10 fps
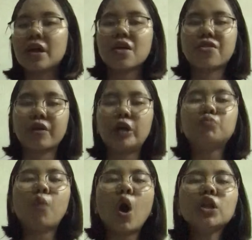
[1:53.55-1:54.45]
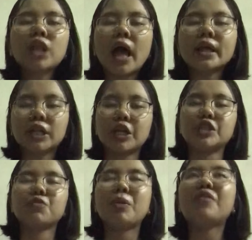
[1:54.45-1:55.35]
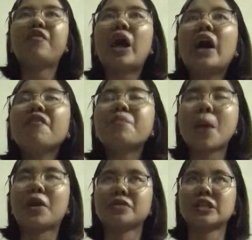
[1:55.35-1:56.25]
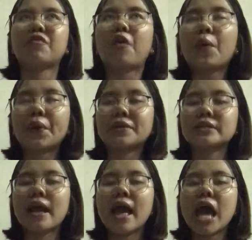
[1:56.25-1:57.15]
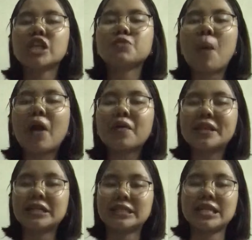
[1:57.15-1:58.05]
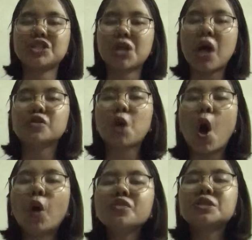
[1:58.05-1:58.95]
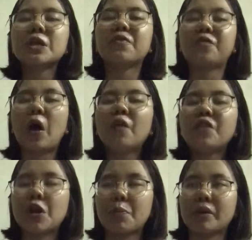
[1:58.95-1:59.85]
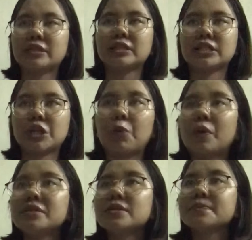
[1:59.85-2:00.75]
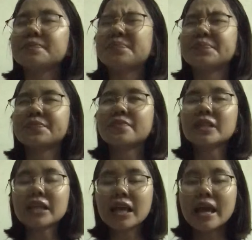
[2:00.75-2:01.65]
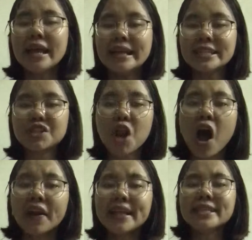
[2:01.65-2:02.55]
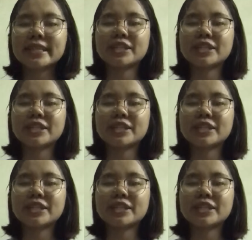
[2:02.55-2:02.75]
There are more likely to be 5 petals than 4, and the spiral in the seashells also involve the numbers of the sequence. It's not easy